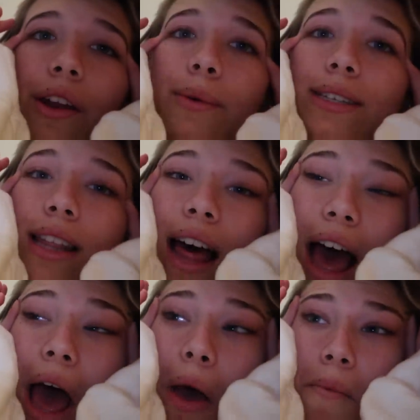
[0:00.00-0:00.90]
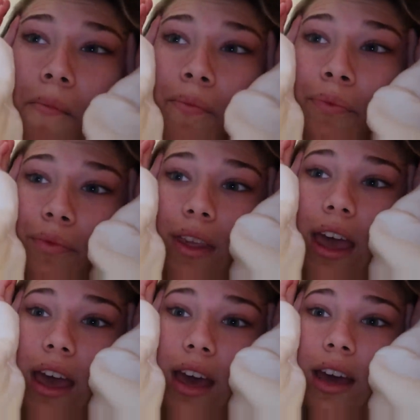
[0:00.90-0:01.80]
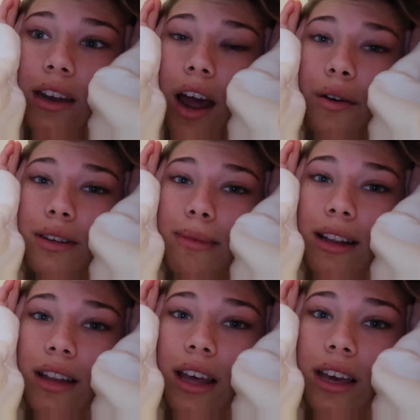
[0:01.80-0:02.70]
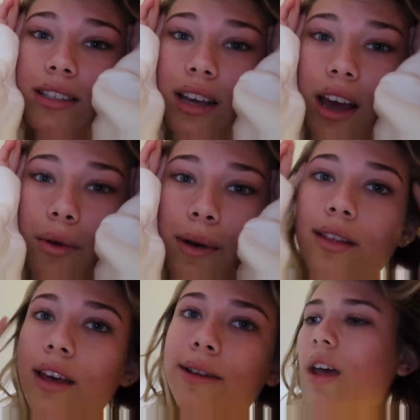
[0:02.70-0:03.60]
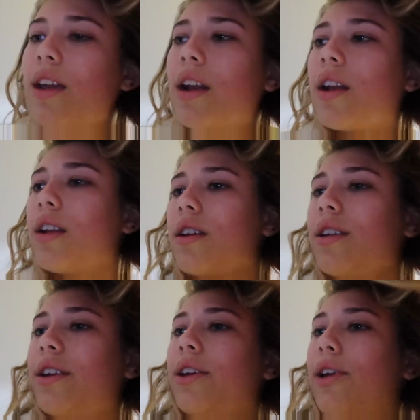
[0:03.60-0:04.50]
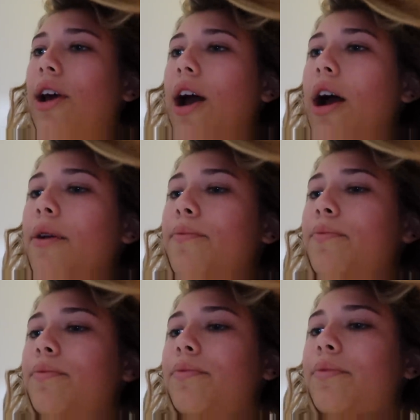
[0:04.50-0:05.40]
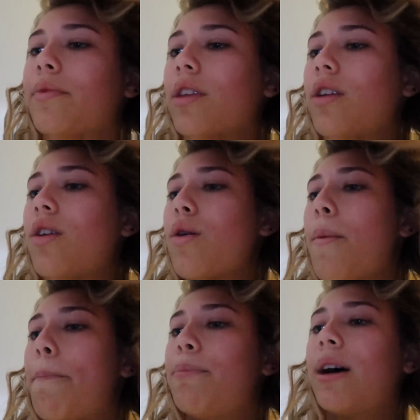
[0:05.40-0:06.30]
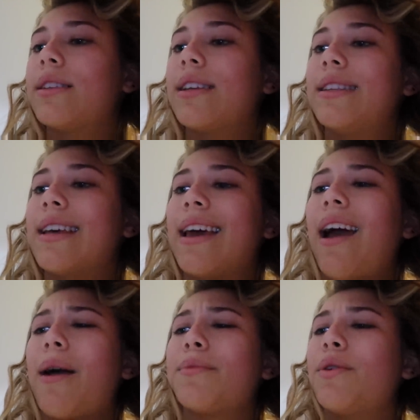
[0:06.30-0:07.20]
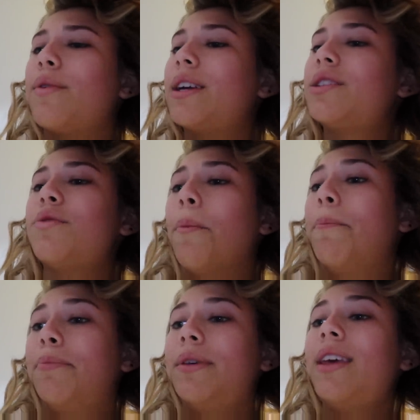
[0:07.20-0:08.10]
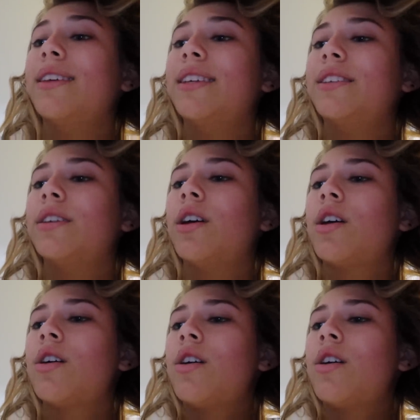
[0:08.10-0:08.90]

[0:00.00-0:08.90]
and then I went to that. And I went to bed late because it kind of went late, and yeah. But today I'm going to be